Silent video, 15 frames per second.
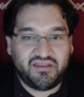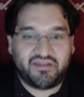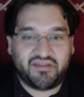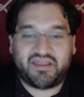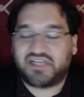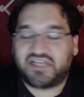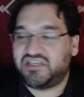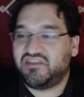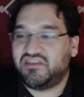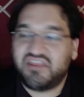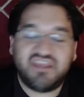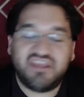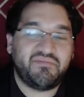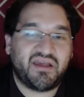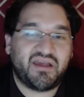This is actually
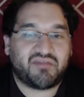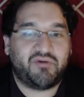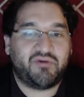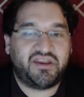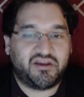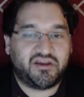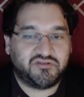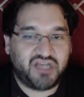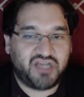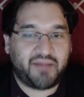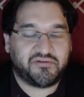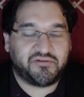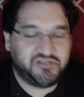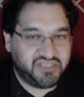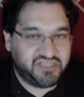the best way to go
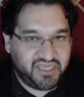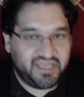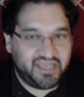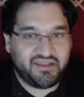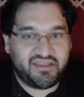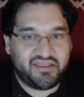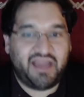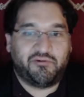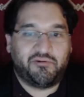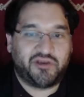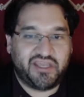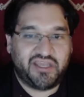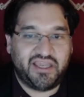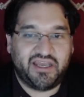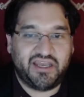job searching, is
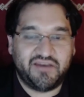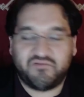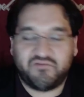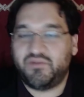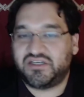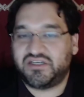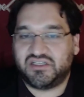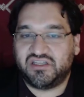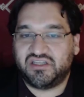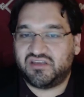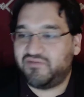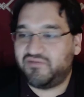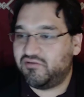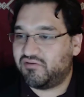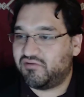networking, and informational
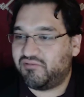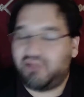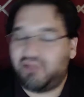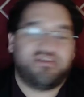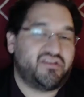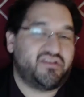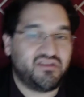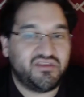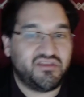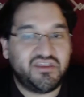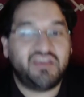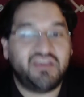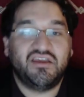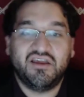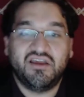interviews probably is
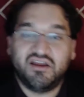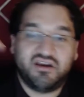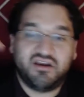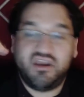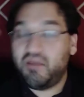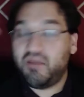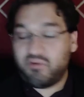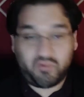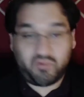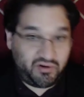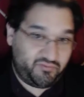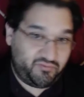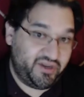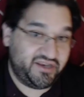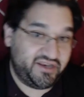the number
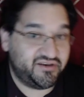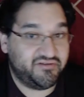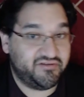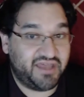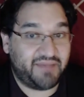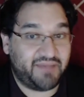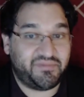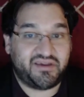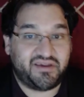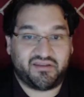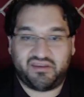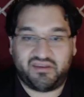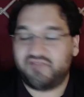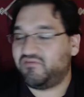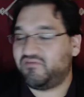one way to do that,
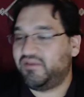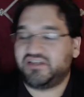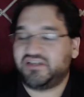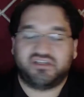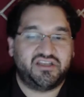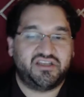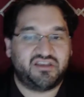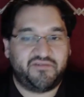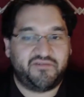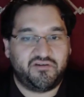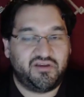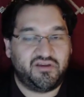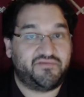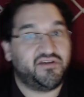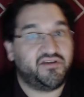because an informational
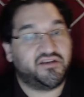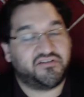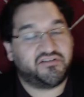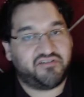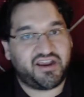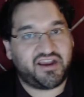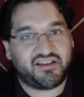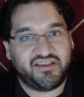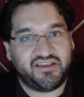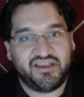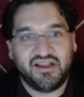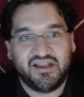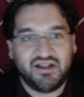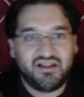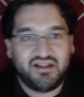interview, if done
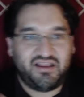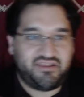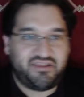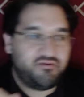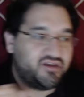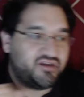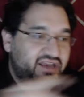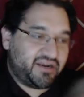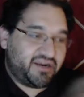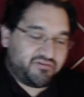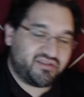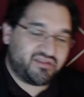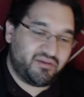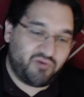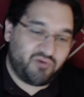correctly, lets you connect
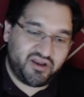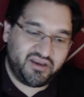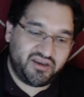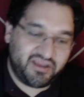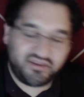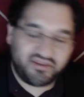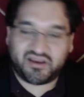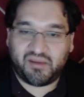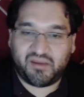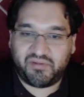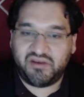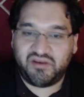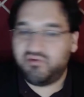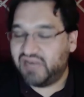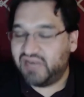with someone in the
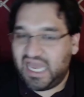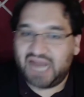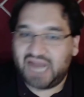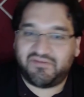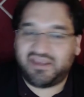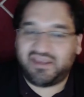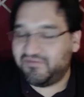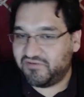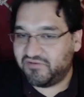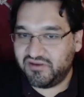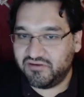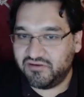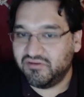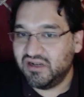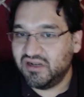company who can advocate for
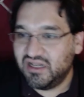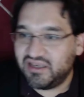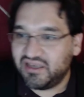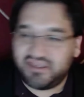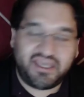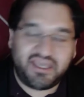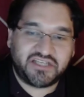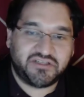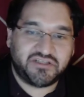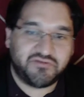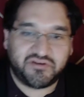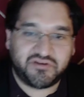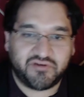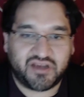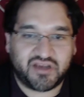you, get you
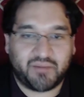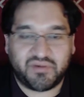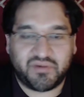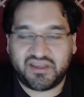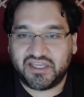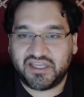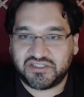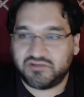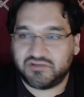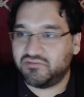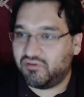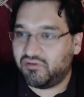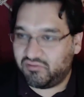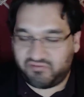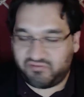into a company, get
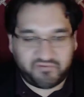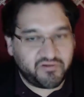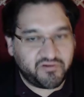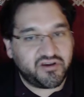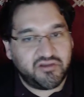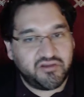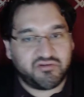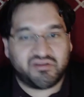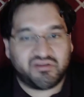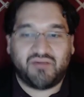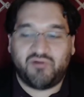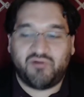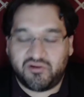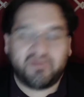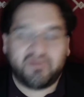you or refer you to
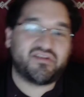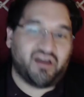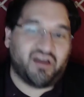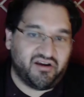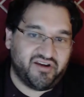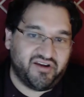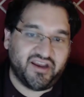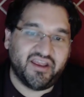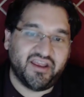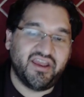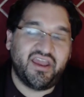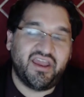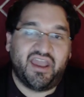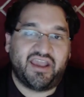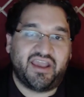someone who is hiring,
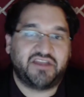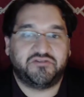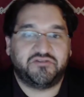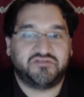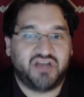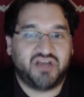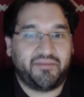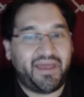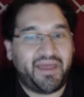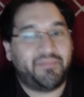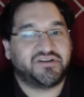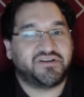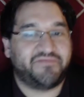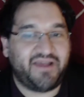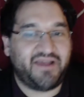and get you a job that
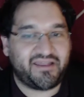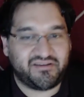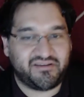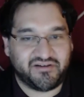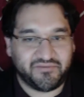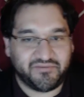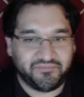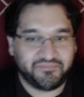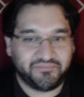much faster.